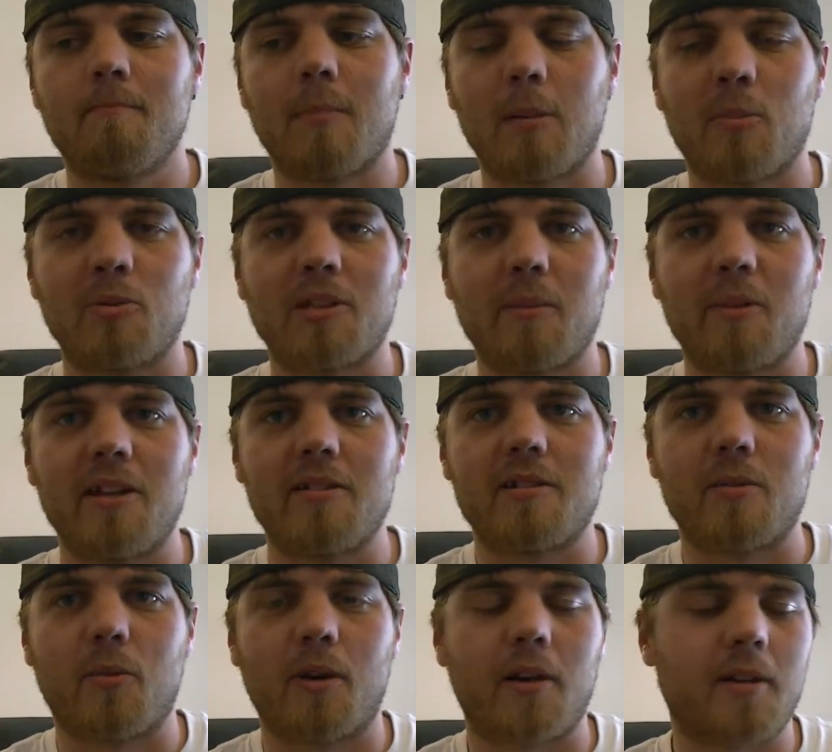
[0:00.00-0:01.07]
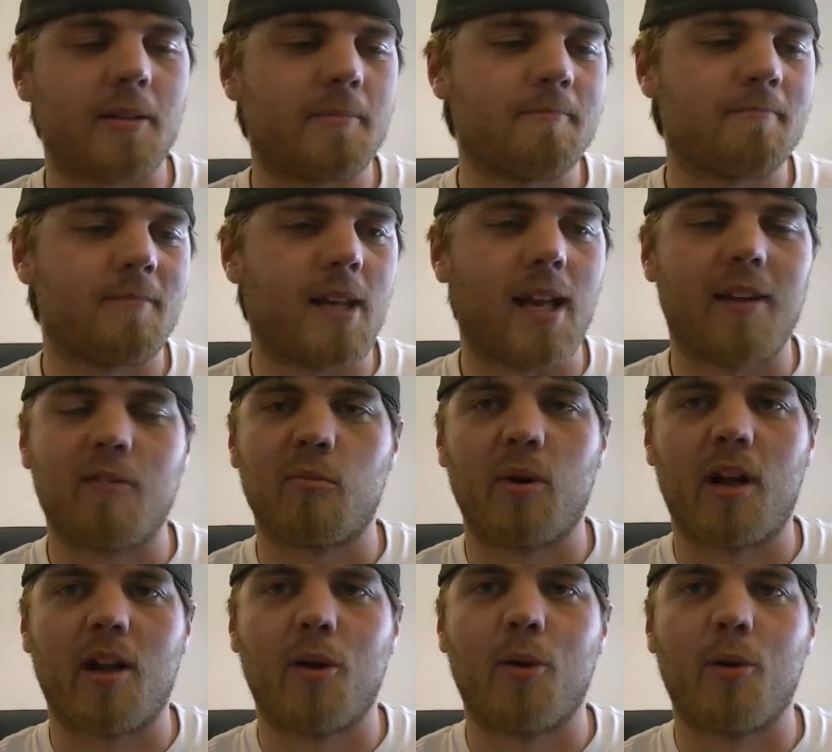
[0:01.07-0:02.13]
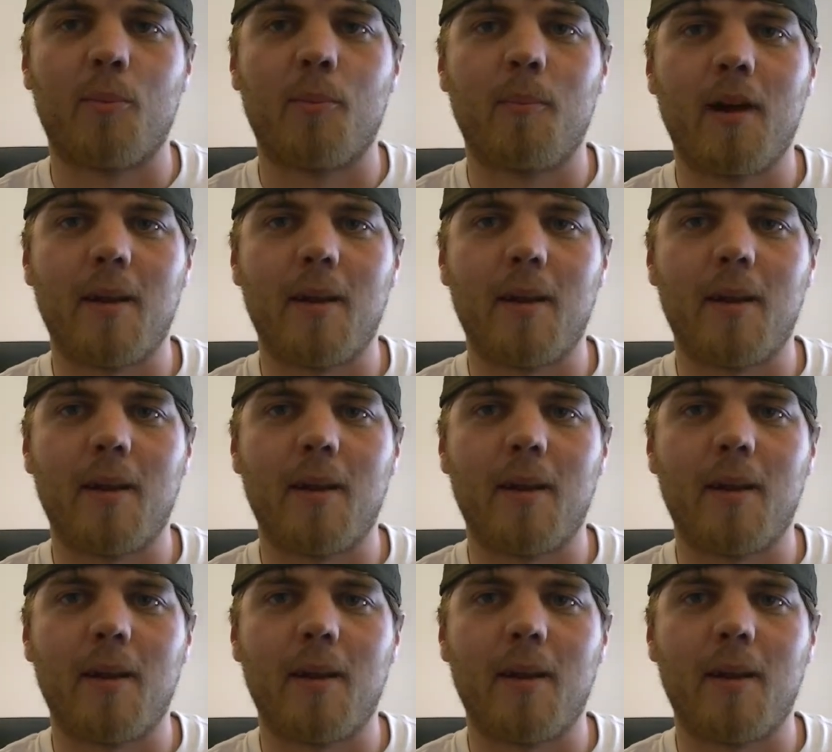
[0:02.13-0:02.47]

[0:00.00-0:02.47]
My multimeter's at work. I never brought it home.